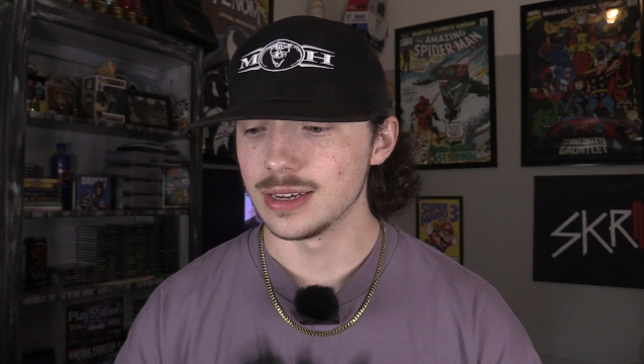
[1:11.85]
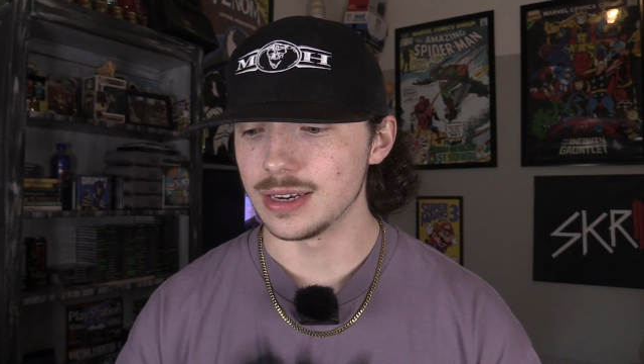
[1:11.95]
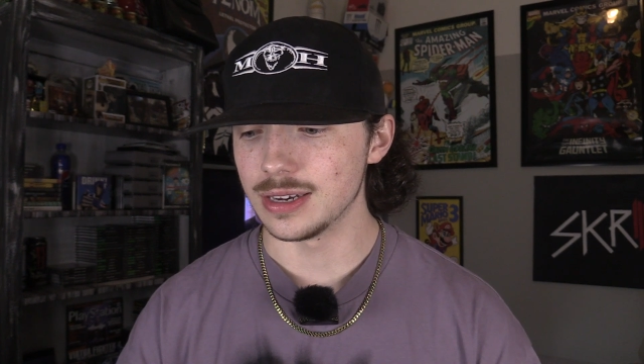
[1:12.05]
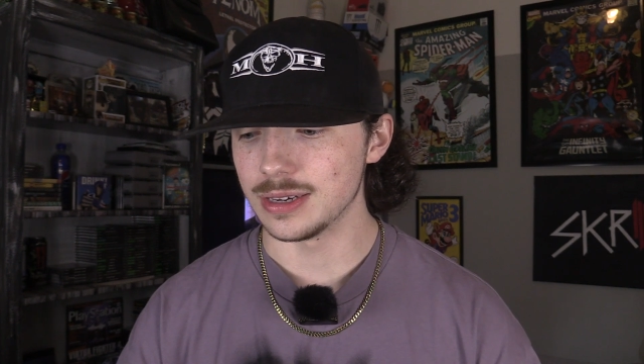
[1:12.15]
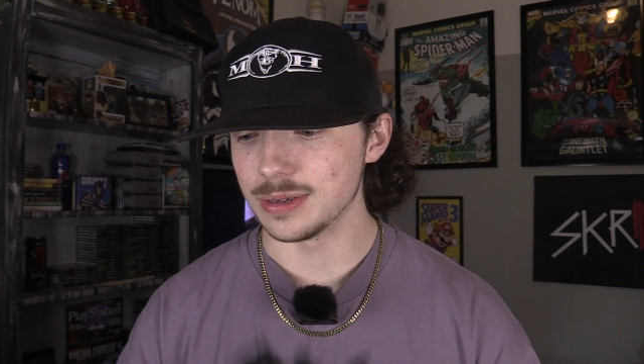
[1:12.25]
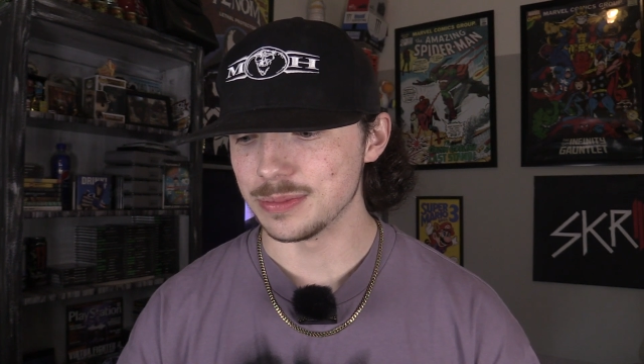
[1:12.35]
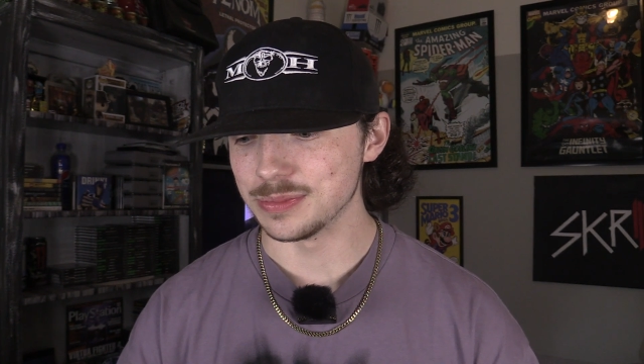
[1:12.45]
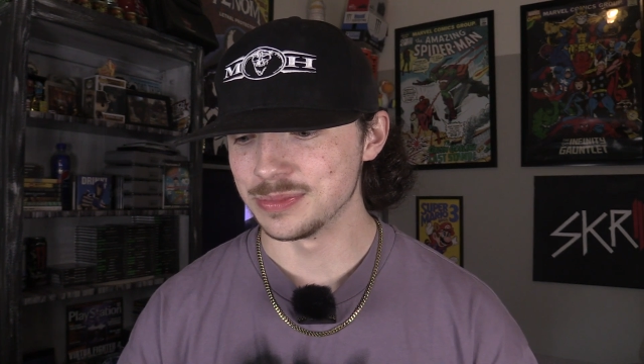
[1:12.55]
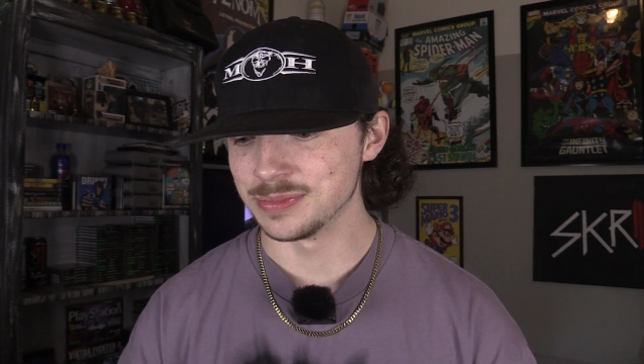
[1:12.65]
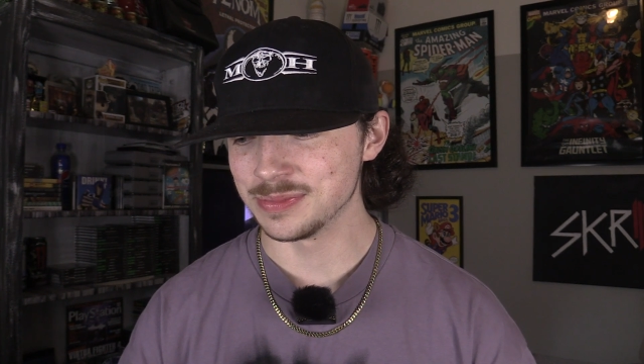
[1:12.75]

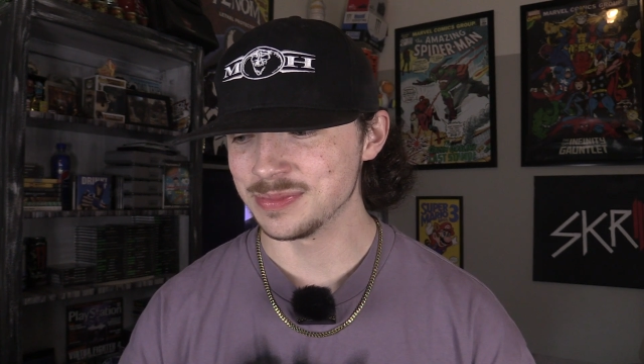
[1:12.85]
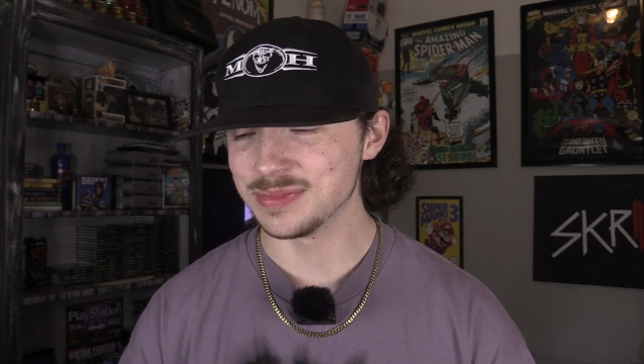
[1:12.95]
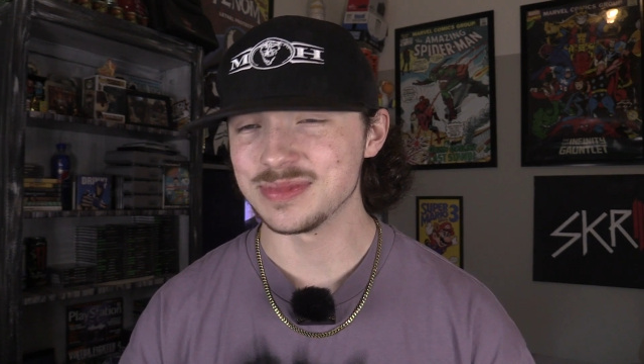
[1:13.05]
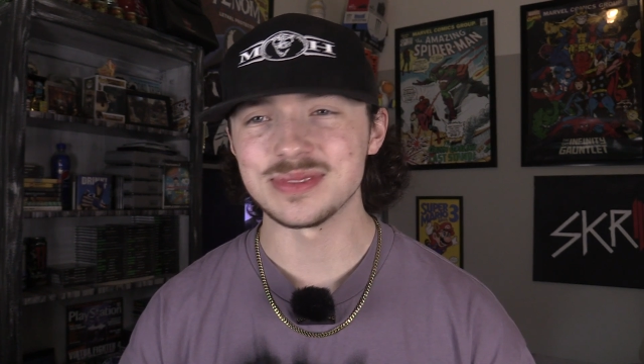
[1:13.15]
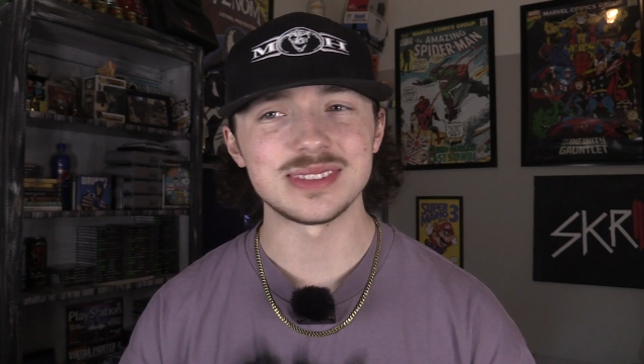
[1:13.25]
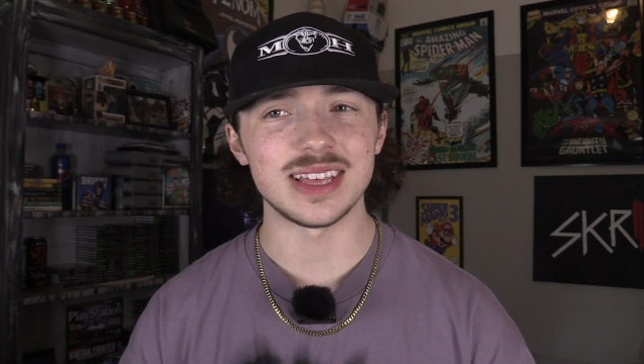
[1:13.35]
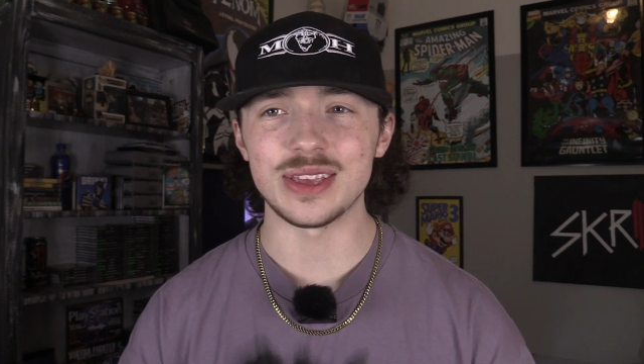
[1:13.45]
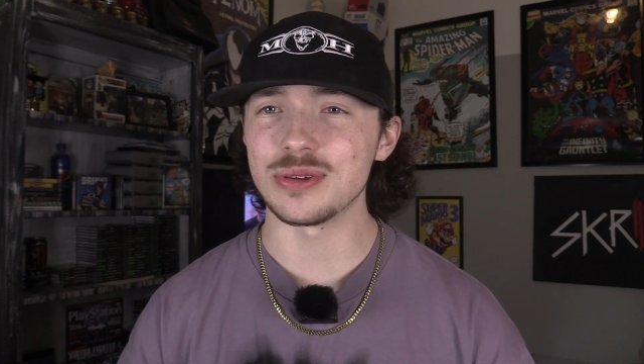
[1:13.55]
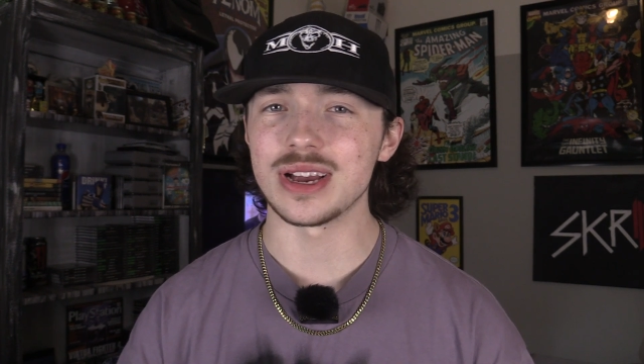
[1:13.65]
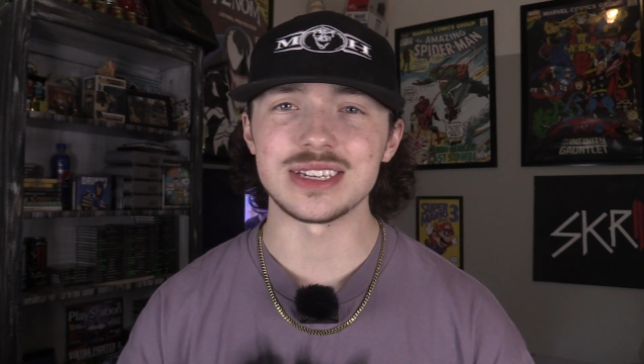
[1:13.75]

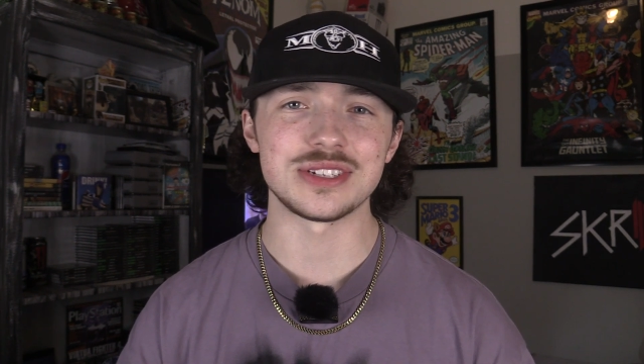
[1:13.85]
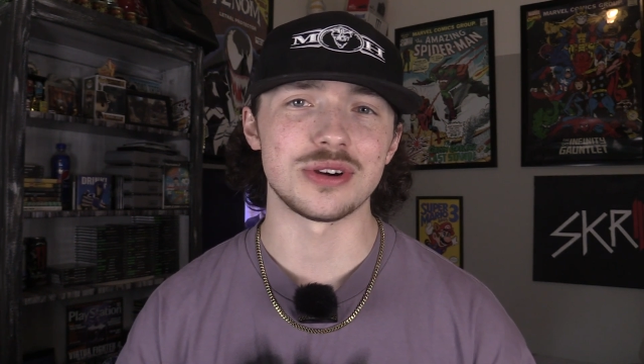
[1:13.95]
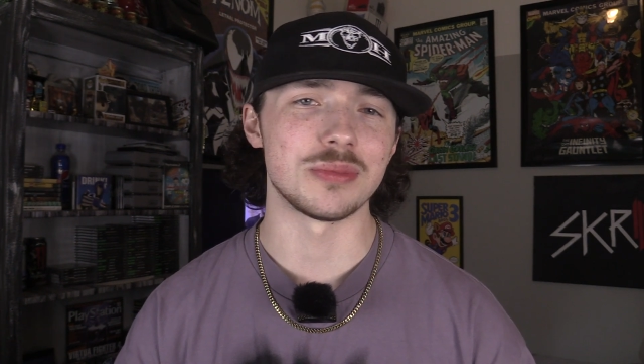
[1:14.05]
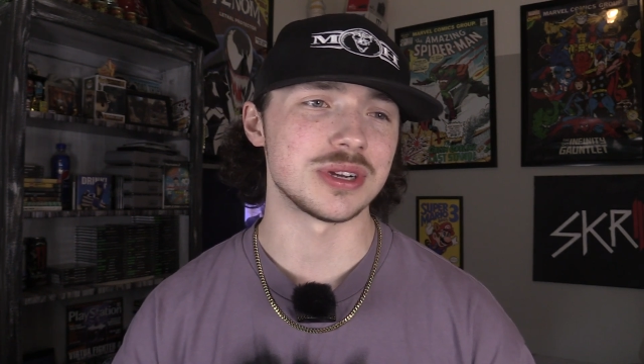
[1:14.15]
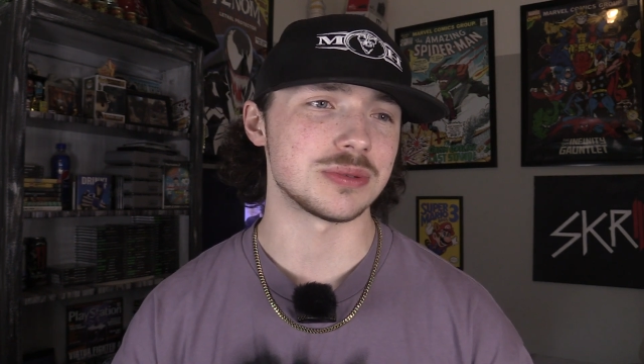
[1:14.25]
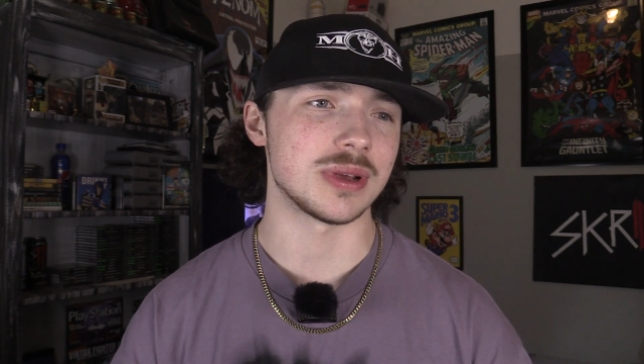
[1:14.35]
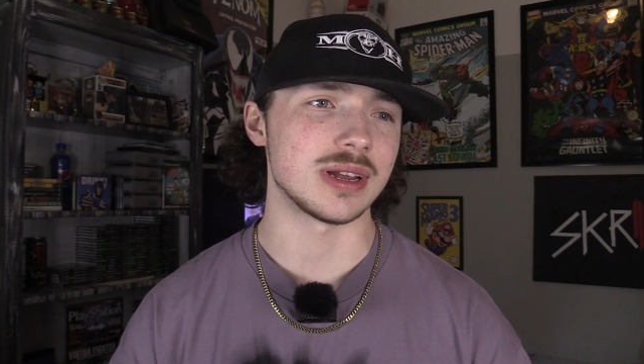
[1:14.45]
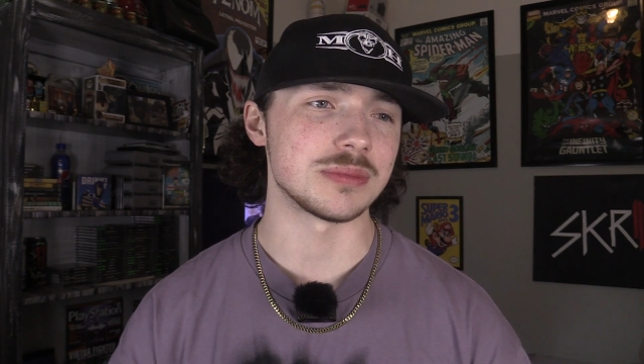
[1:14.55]
Thank you guys so much, man.